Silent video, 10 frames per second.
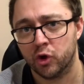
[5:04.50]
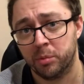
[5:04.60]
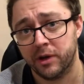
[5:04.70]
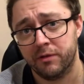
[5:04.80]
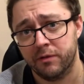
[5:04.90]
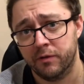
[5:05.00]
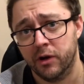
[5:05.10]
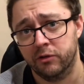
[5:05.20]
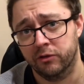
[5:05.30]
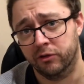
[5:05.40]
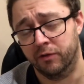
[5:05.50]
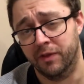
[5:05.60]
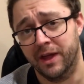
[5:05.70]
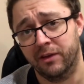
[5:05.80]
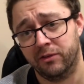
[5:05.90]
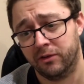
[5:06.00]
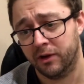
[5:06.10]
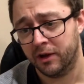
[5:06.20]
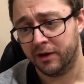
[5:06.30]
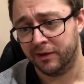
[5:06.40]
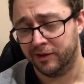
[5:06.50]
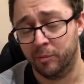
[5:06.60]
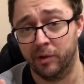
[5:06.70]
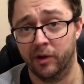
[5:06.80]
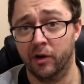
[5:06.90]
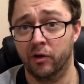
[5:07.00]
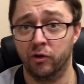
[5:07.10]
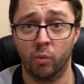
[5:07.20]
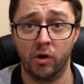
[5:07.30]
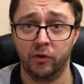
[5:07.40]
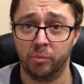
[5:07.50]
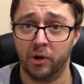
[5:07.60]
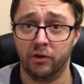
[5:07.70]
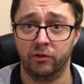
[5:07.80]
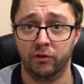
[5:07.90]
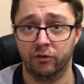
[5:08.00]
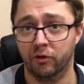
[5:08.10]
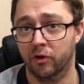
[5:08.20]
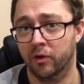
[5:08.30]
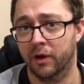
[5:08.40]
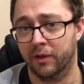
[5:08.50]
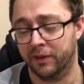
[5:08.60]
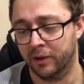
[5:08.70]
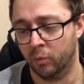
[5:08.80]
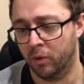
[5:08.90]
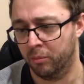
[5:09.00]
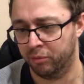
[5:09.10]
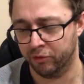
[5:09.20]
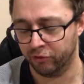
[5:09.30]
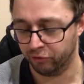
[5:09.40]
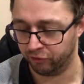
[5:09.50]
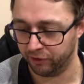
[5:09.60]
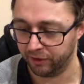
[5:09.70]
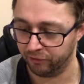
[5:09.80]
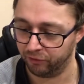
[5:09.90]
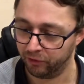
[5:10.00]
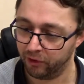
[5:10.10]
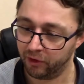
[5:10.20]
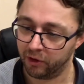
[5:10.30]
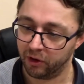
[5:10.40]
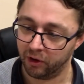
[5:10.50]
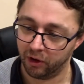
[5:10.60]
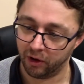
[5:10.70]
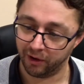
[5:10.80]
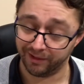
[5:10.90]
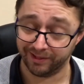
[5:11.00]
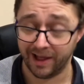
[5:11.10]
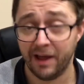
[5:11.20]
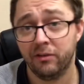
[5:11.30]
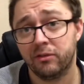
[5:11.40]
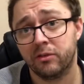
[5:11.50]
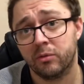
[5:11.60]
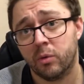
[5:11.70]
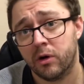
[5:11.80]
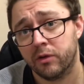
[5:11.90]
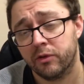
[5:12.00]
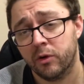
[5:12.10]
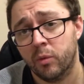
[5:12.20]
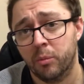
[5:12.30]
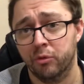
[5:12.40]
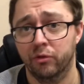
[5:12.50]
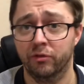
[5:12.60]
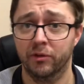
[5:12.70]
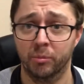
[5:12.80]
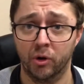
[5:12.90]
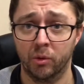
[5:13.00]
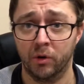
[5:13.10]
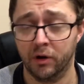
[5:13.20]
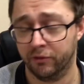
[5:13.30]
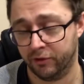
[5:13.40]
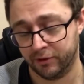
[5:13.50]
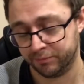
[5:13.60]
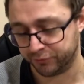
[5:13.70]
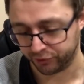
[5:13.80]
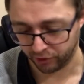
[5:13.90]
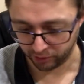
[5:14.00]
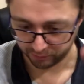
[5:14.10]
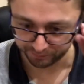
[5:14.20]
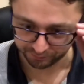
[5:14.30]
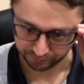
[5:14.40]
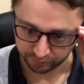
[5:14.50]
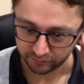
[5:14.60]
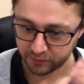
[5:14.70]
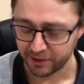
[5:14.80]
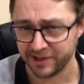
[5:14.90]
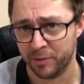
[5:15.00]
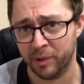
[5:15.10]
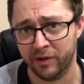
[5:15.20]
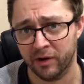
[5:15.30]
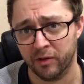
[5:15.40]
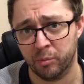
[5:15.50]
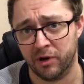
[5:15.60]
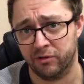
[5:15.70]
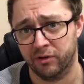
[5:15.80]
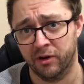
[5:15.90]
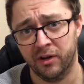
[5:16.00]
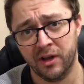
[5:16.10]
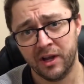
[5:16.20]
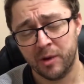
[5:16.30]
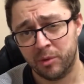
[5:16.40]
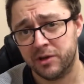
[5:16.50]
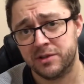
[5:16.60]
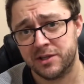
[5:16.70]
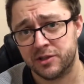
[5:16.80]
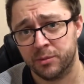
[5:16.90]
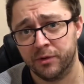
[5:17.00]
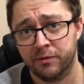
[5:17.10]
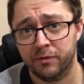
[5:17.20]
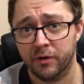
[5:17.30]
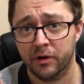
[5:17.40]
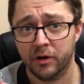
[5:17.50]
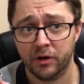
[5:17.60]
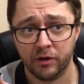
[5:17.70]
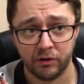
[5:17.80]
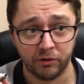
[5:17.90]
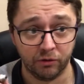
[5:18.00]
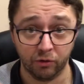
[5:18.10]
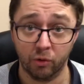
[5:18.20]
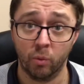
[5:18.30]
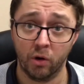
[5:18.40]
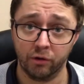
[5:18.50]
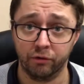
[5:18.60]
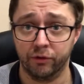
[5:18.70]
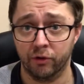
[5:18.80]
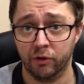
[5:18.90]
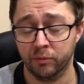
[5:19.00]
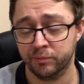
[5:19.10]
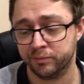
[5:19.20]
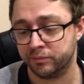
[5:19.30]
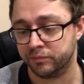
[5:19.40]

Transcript: a couple of different versions of this depending on your water pressure, so I think one produces less water and one produces more water, so depending on the pressure system of your water at home,